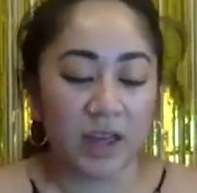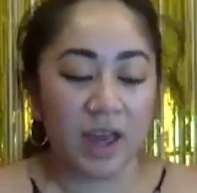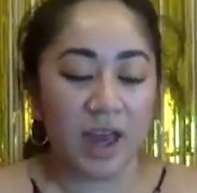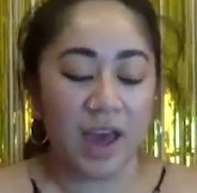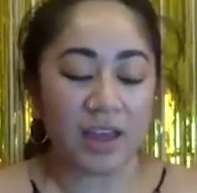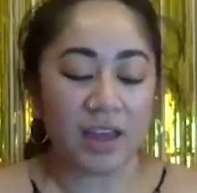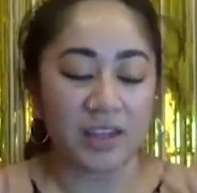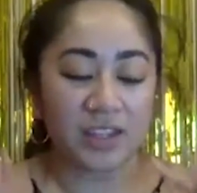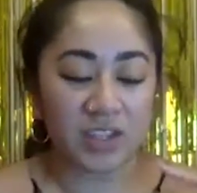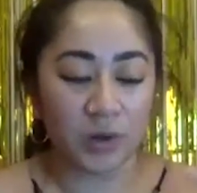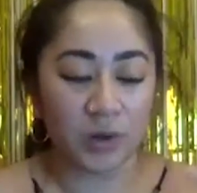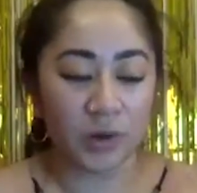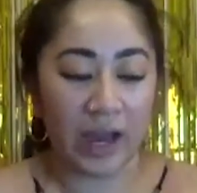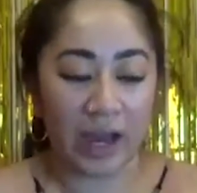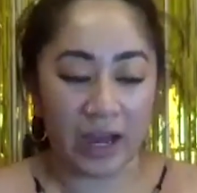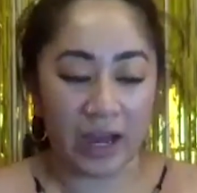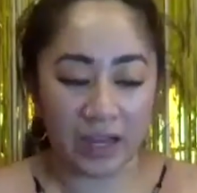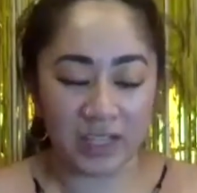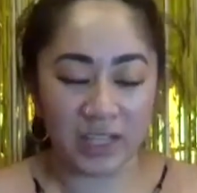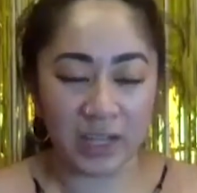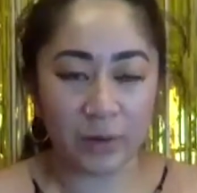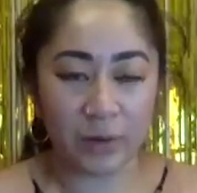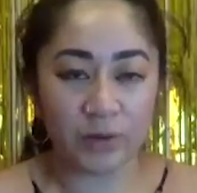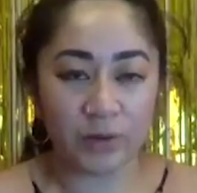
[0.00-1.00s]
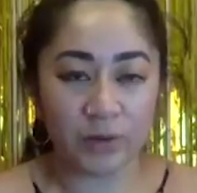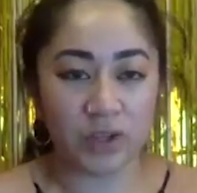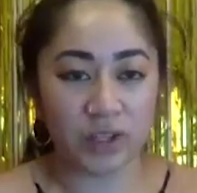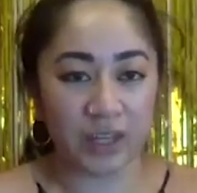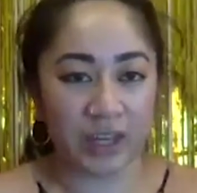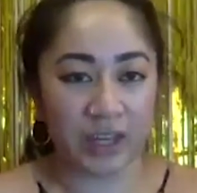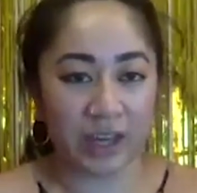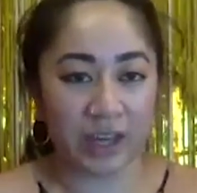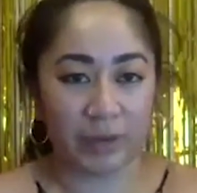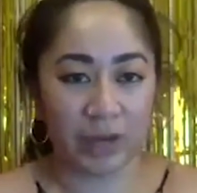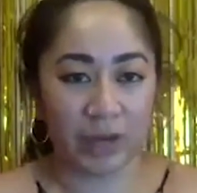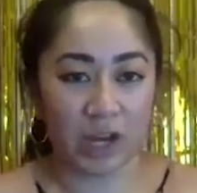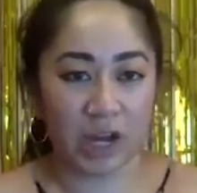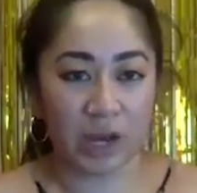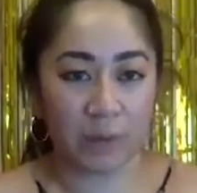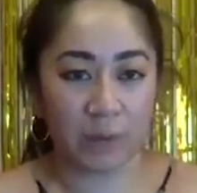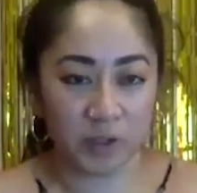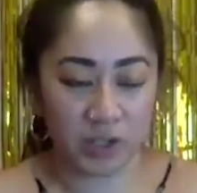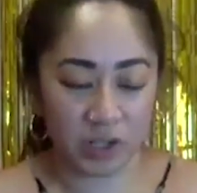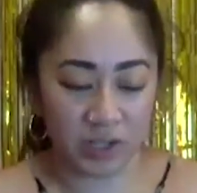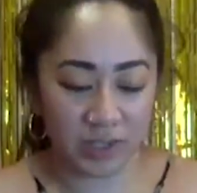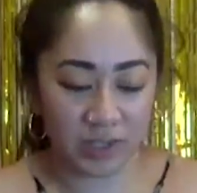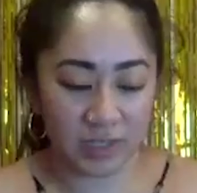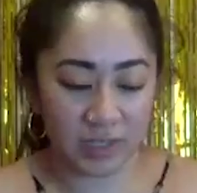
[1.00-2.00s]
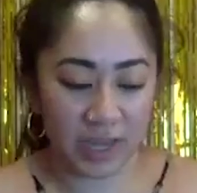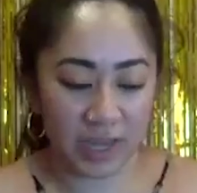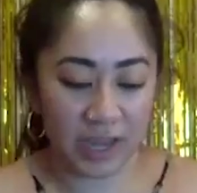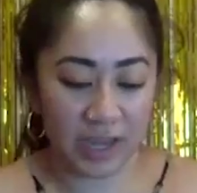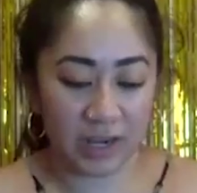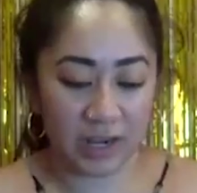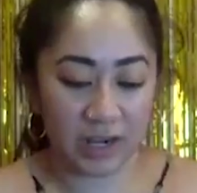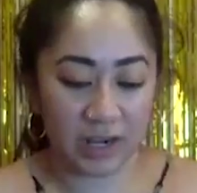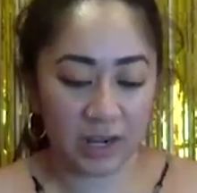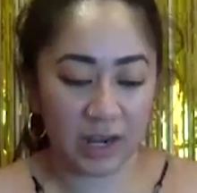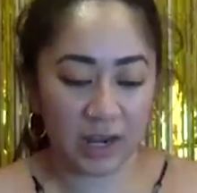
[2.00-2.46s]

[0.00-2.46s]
And so as I was looking at my option set,